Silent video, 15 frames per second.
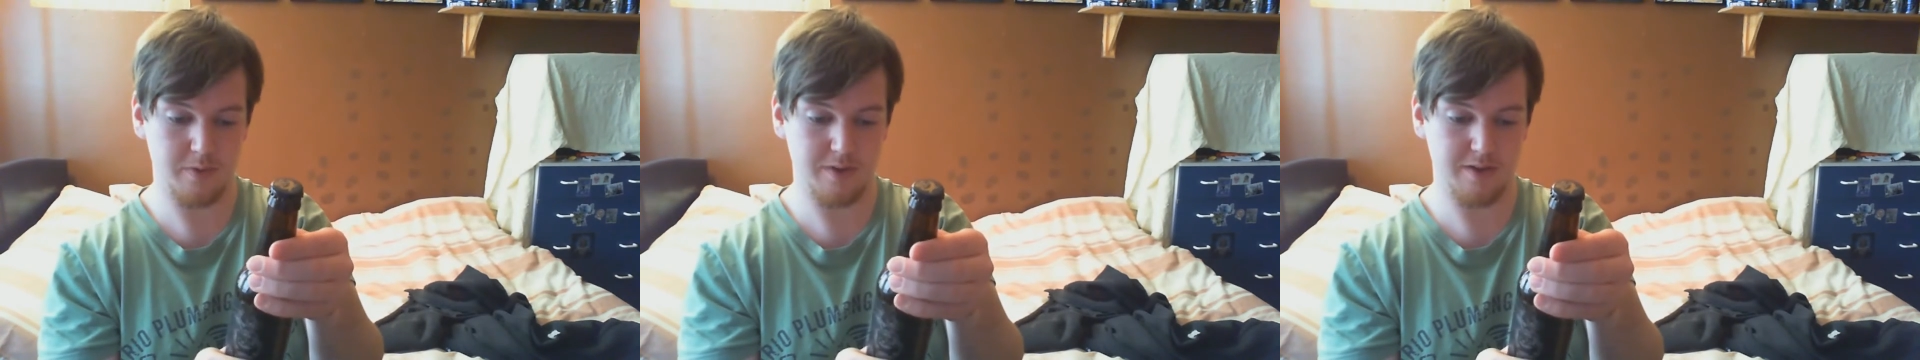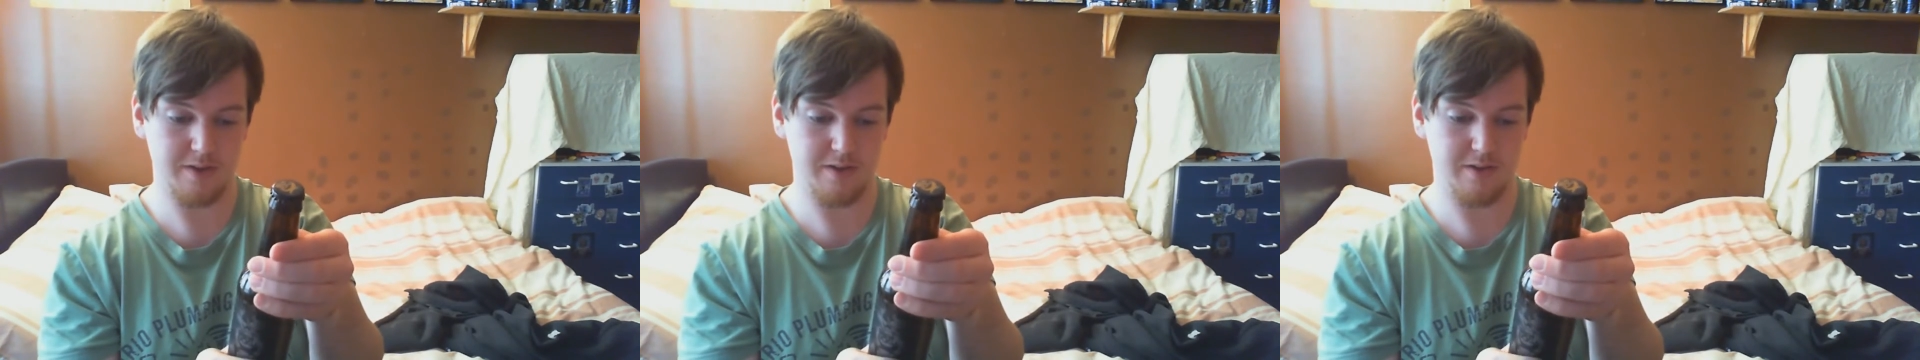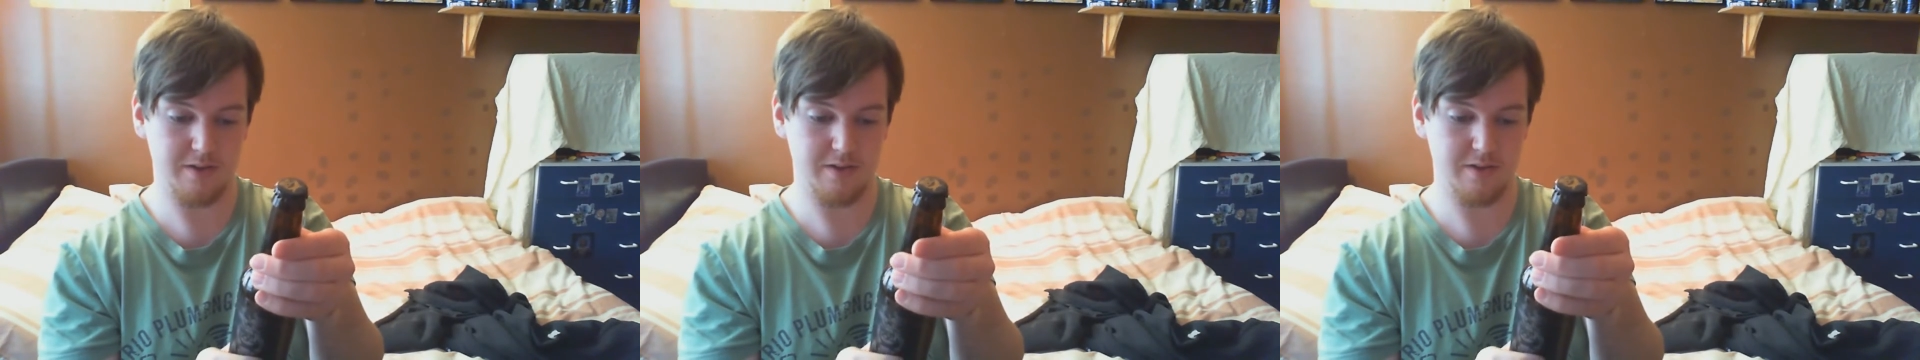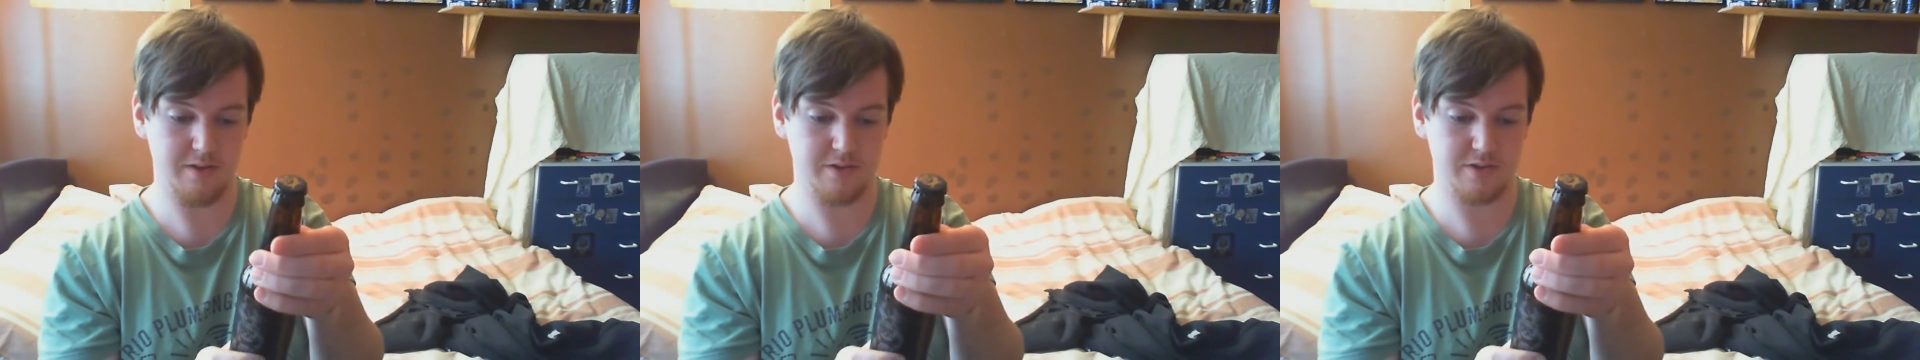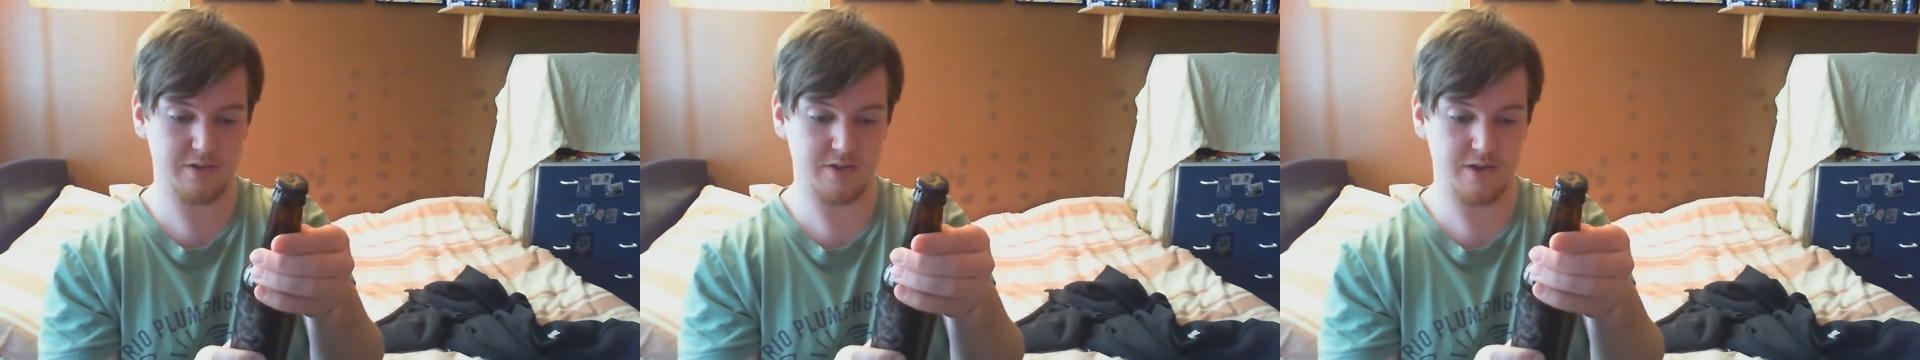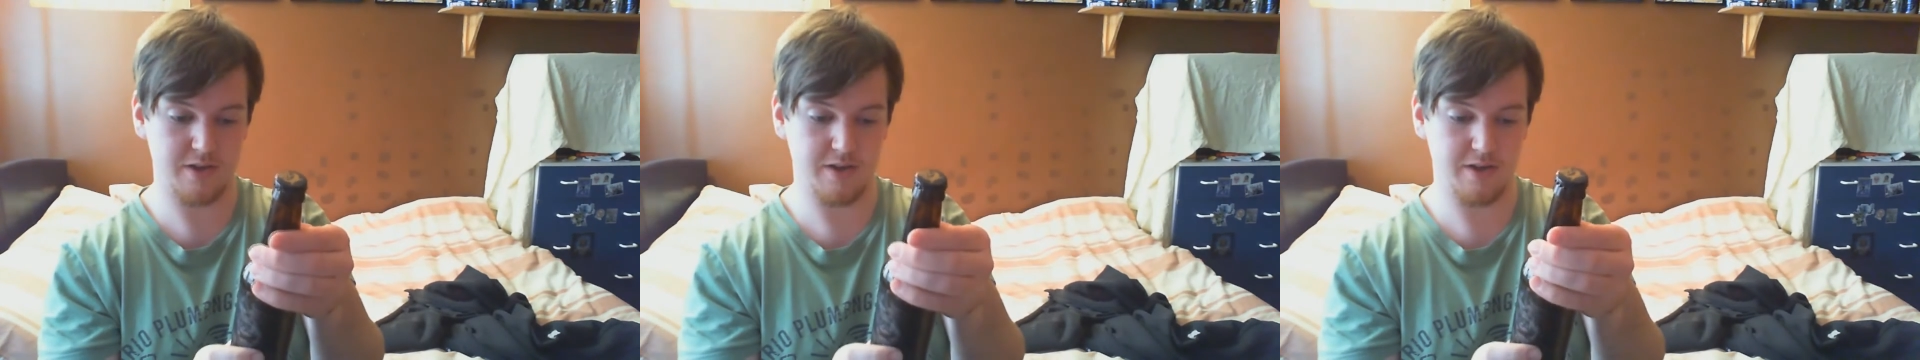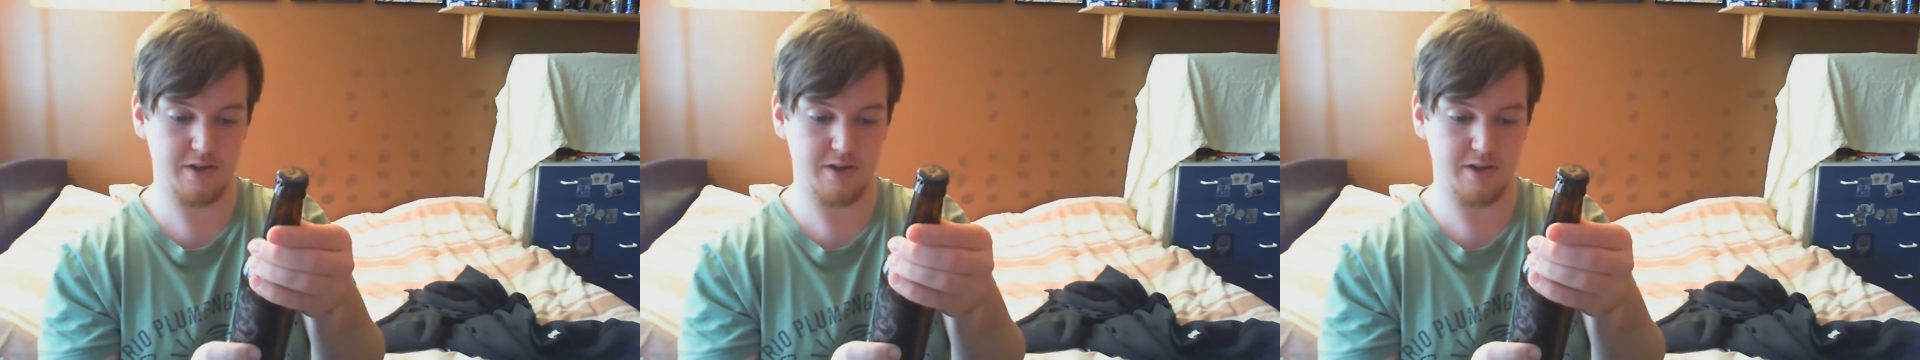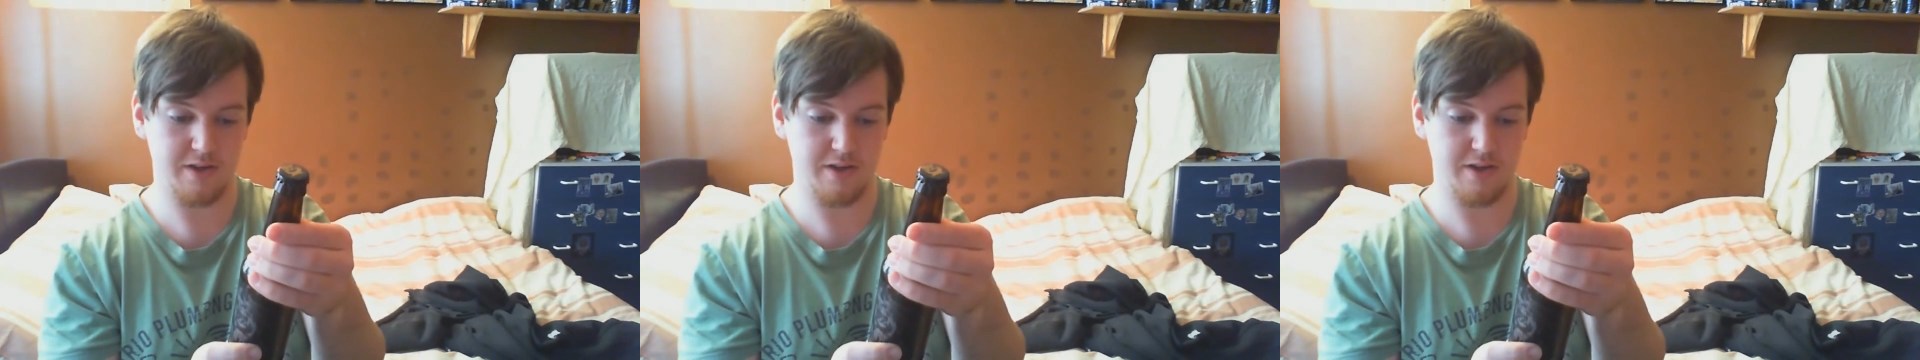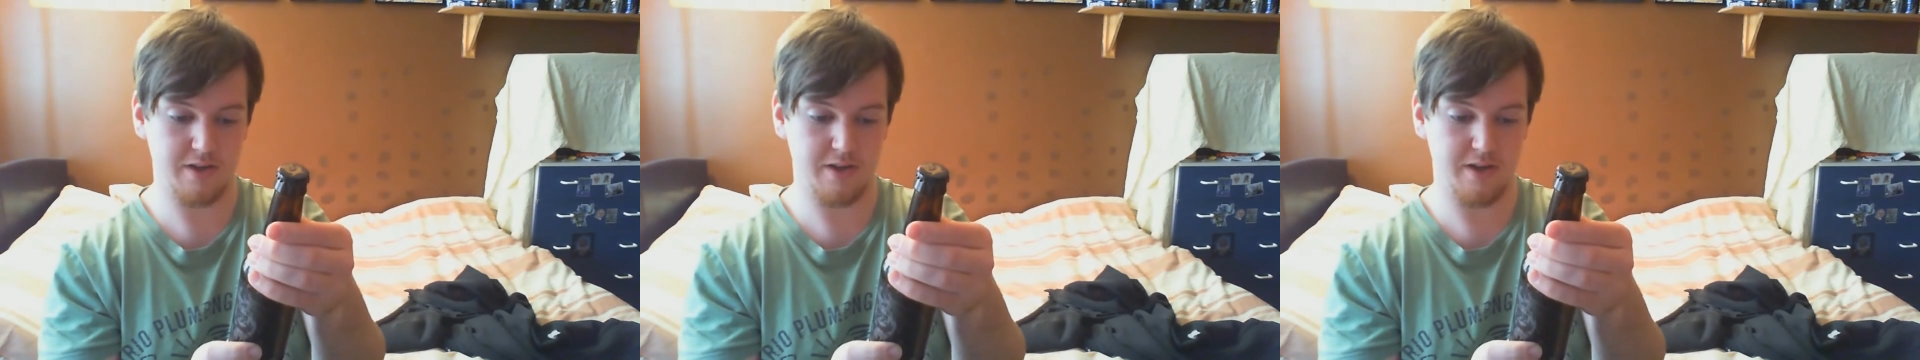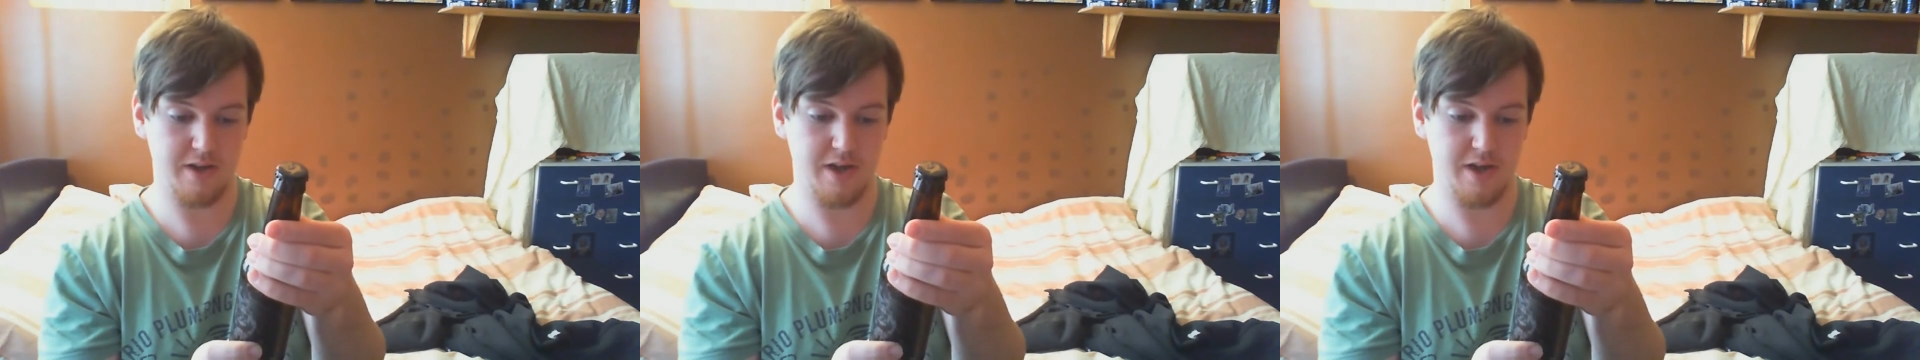it is a